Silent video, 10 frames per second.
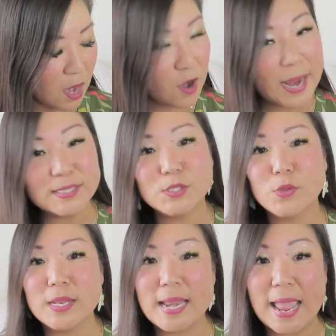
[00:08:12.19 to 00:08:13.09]
All right,
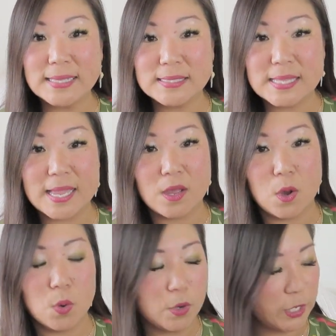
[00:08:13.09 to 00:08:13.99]
so the next thing,
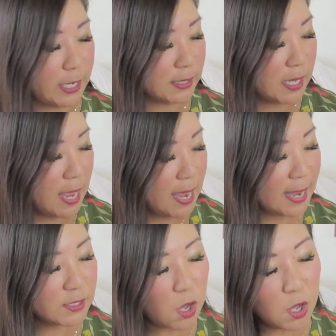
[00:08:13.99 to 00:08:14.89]
oh goodness,
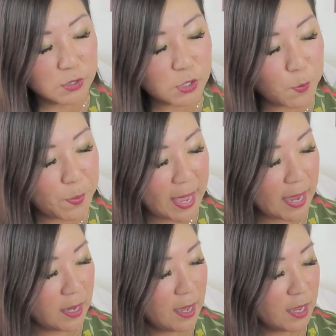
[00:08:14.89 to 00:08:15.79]
is also
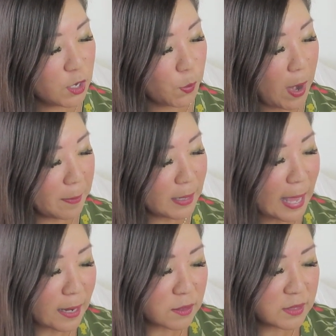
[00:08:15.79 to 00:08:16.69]
big. You're probably
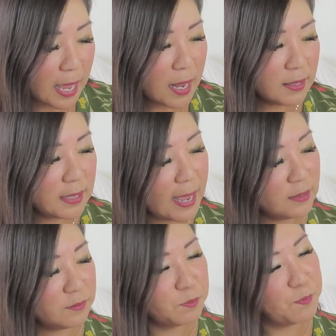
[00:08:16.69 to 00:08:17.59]
like, that,
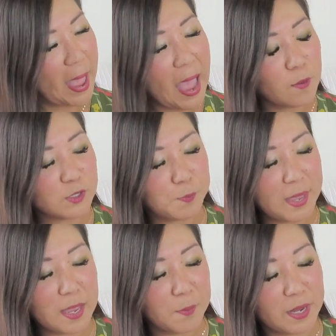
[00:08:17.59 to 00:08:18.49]
that bag was
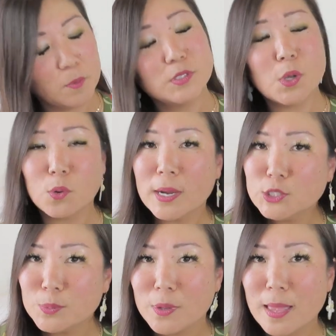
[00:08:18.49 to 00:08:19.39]
big, but it was so
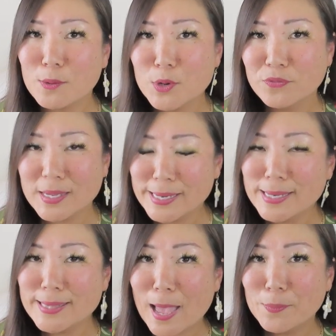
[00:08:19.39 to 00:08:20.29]
crushable. I don't know if they
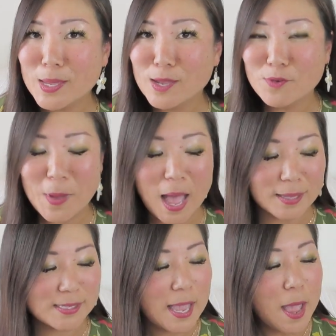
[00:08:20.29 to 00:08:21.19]
needed that big of a
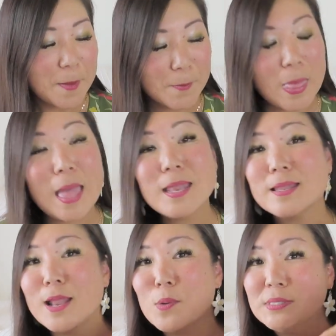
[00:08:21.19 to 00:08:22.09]
box. But
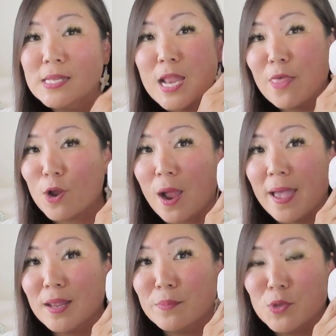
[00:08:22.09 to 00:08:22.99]
there was another
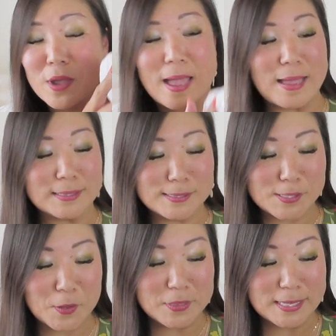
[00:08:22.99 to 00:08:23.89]
item, you guys.
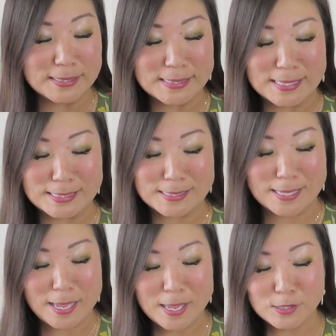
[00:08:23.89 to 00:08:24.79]
So this is
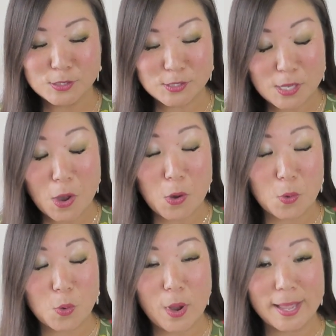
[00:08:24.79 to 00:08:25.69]

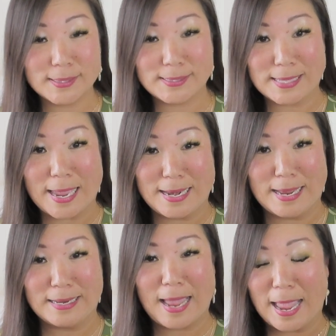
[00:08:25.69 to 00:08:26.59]
so
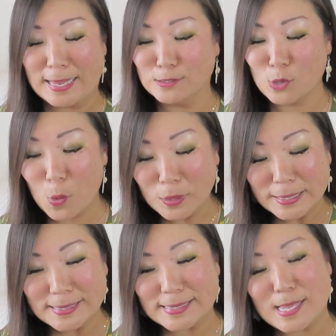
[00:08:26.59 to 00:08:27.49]
exciting. I can
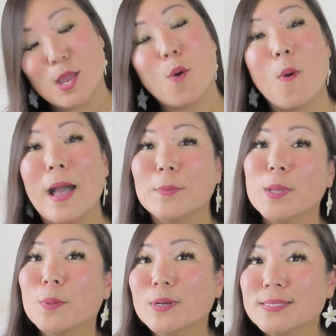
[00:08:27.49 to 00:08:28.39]
totally see why
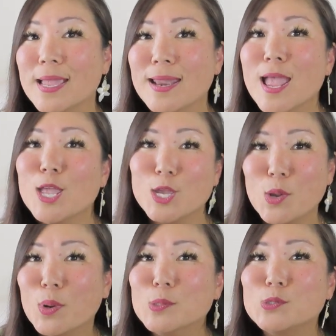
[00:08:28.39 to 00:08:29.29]
people are saying, you
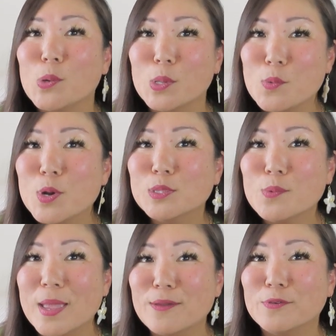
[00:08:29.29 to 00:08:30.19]
know what, it was totally worth the
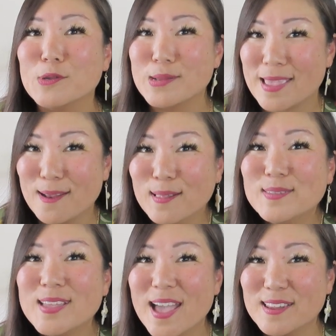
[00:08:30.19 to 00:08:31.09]
wait for you to get all
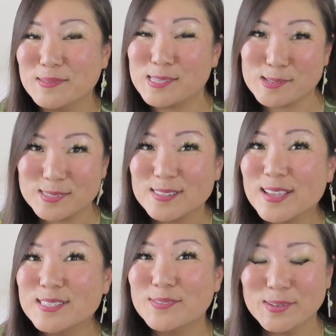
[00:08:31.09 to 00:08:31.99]
of the items that you
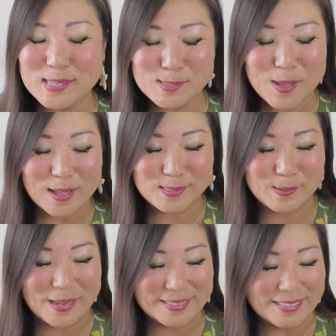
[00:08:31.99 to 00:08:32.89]
selected for this box,
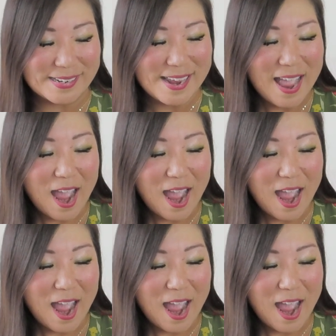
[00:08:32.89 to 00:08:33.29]
Gwendolyn.